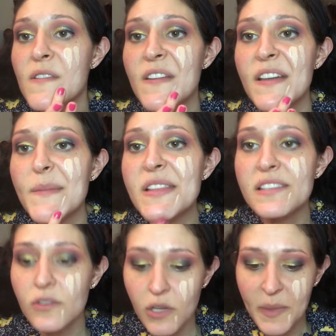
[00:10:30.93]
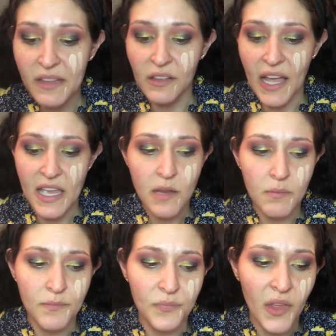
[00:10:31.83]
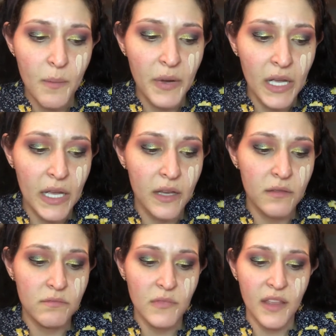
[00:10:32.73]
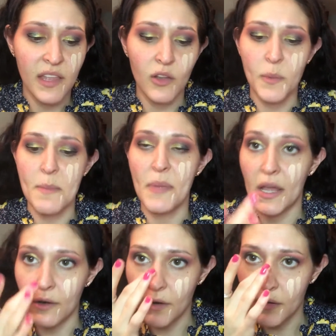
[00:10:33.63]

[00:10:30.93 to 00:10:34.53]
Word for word: Yeah, I mean, it's still gonna be light, but I think it'll be better.